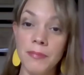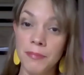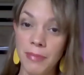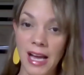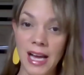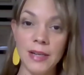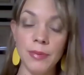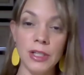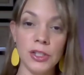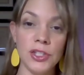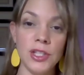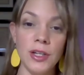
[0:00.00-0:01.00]
bad
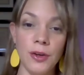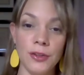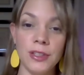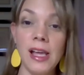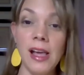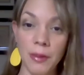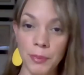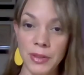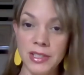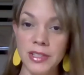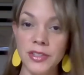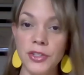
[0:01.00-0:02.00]
because they don't help
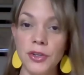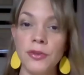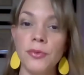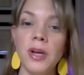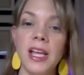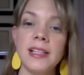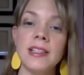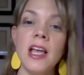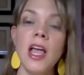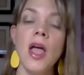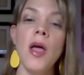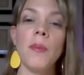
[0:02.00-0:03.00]
us in certain ways,
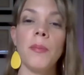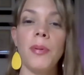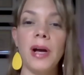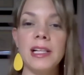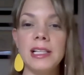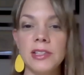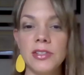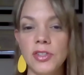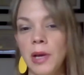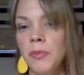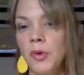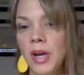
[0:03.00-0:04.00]
but in
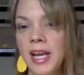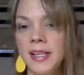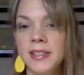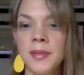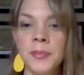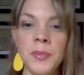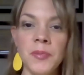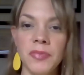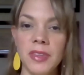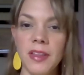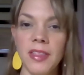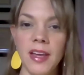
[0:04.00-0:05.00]
some ways
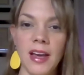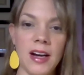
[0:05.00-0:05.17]
they